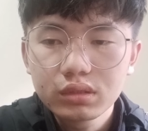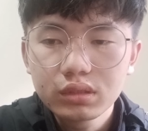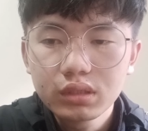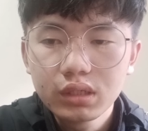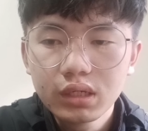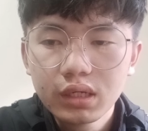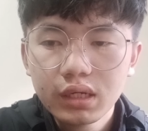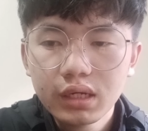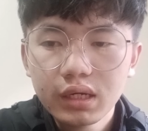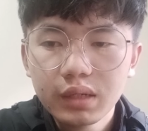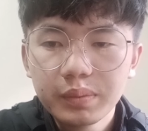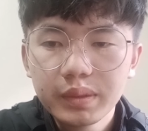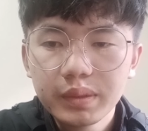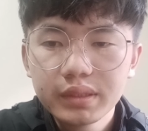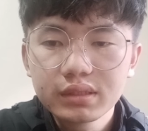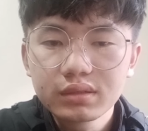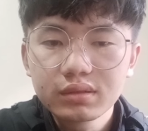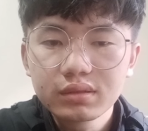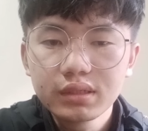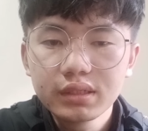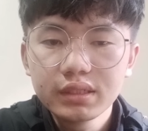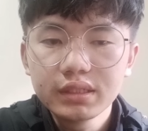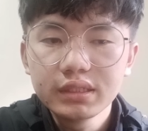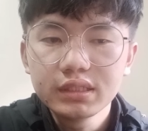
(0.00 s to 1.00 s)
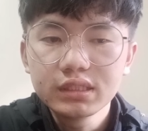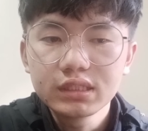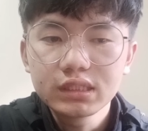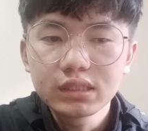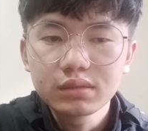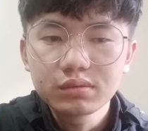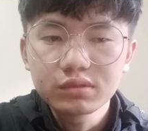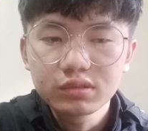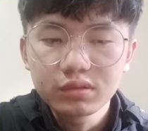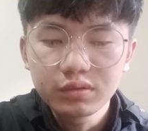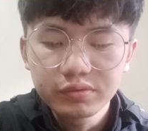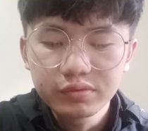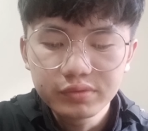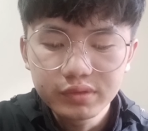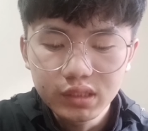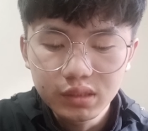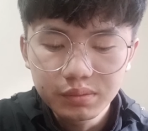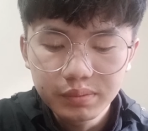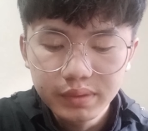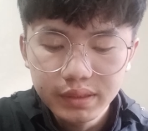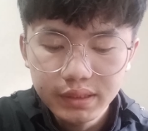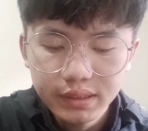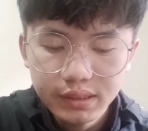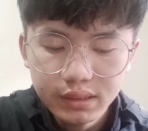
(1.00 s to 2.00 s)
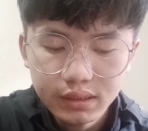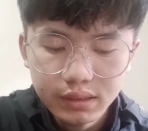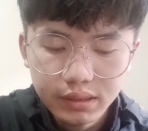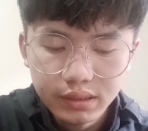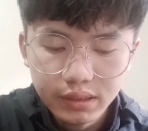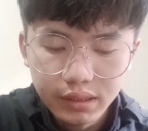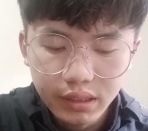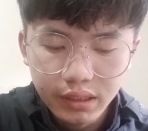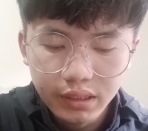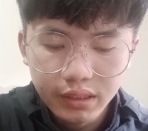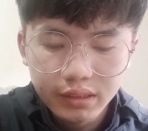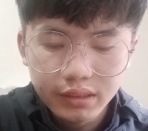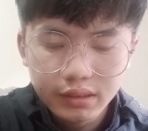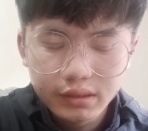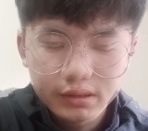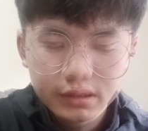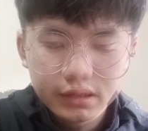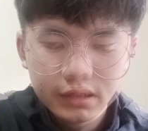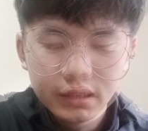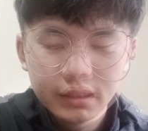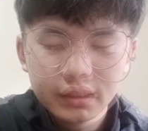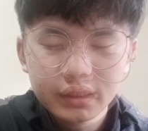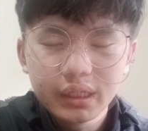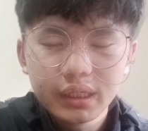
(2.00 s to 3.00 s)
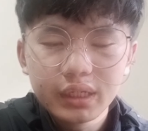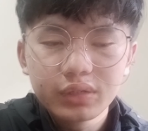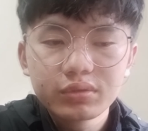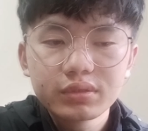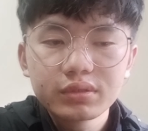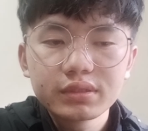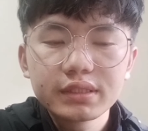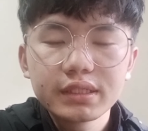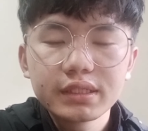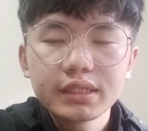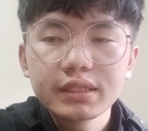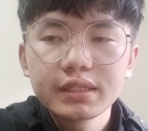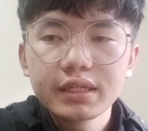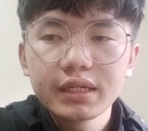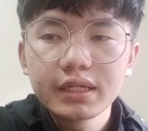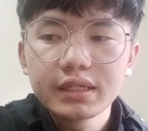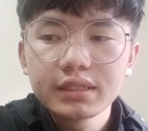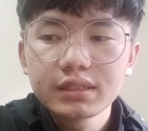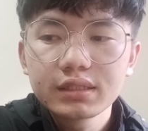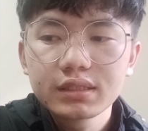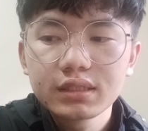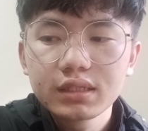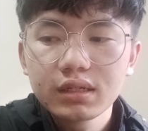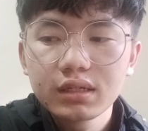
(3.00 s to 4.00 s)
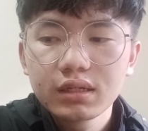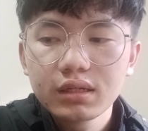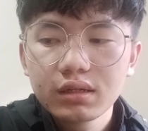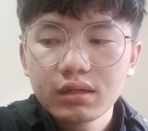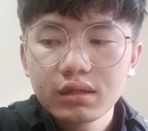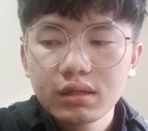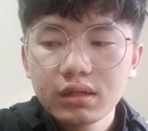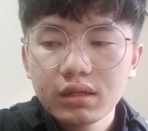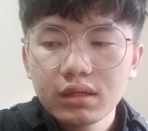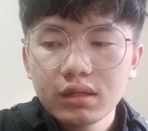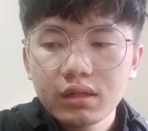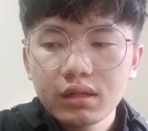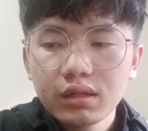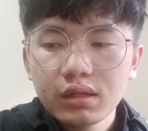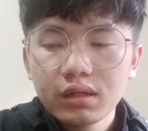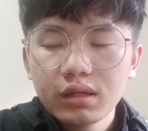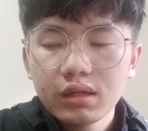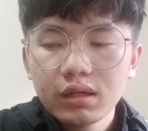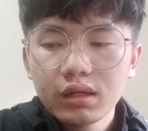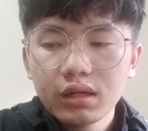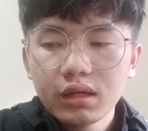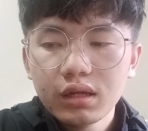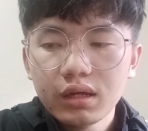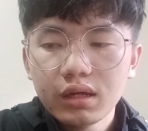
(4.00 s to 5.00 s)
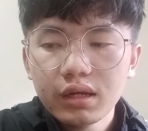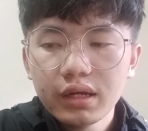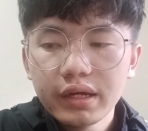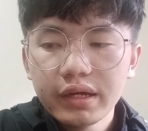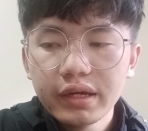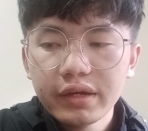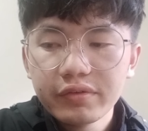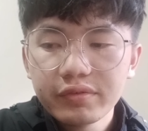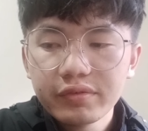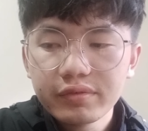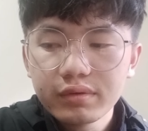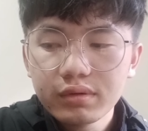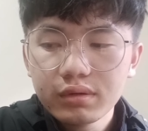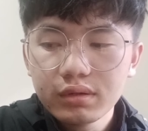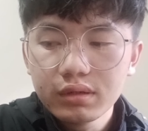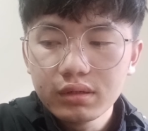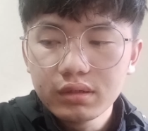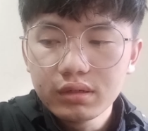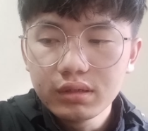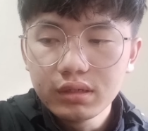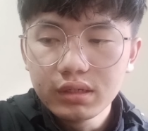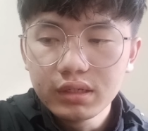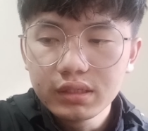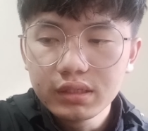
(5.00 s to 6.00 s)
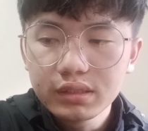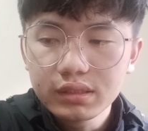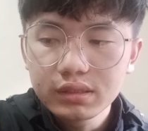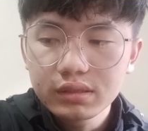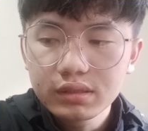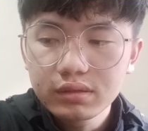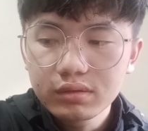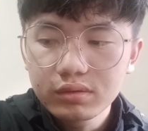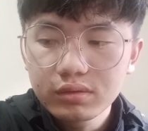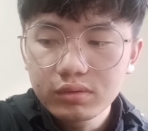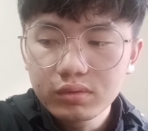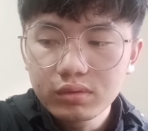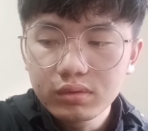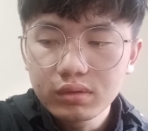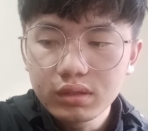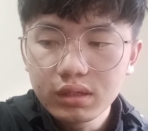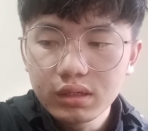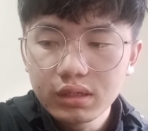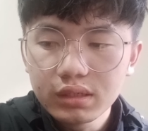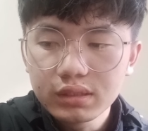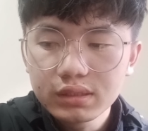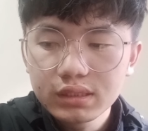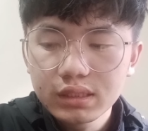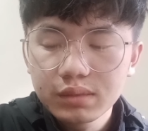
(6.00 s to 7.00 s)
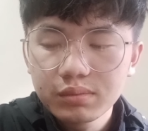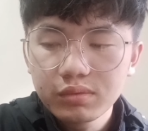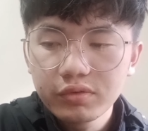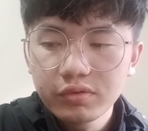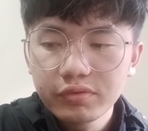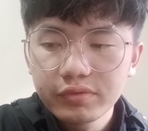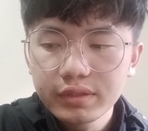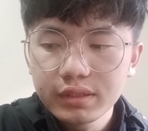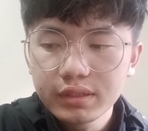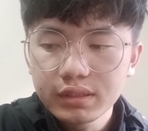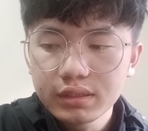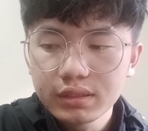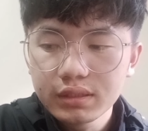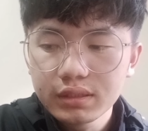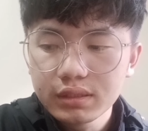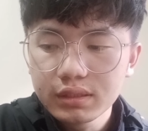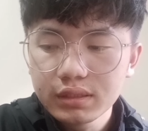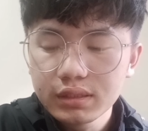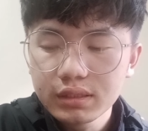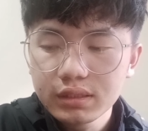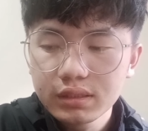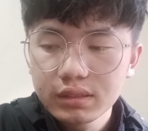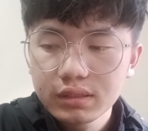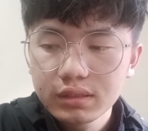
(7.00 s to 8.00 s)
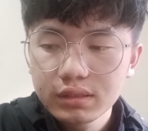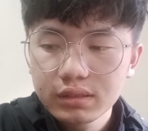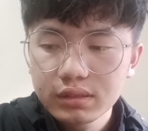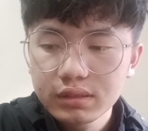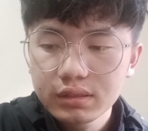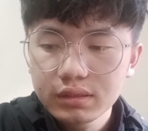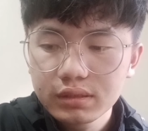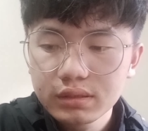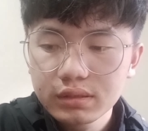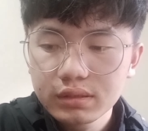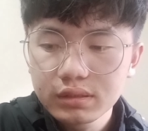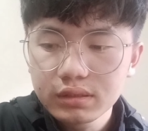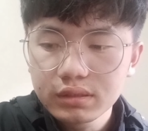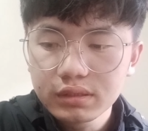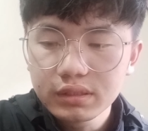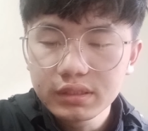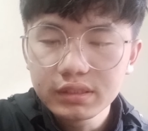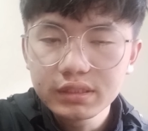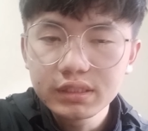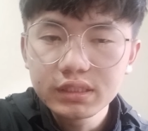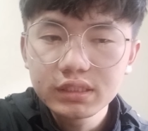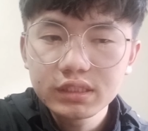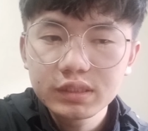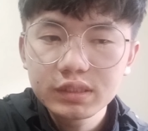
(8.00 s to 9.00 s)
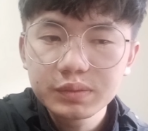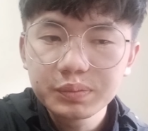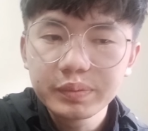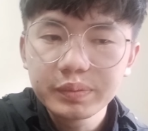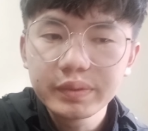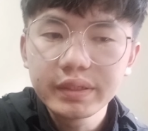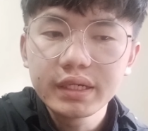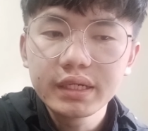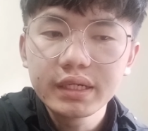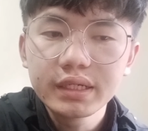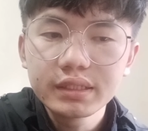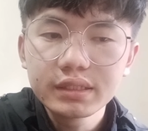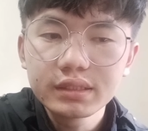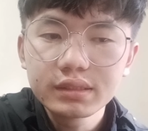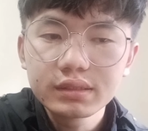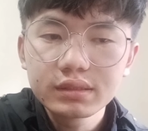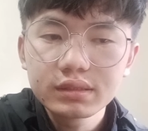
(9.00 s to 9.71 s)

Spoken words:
particularly in terms of Germany. And I could say that I have learned some of the reasons behind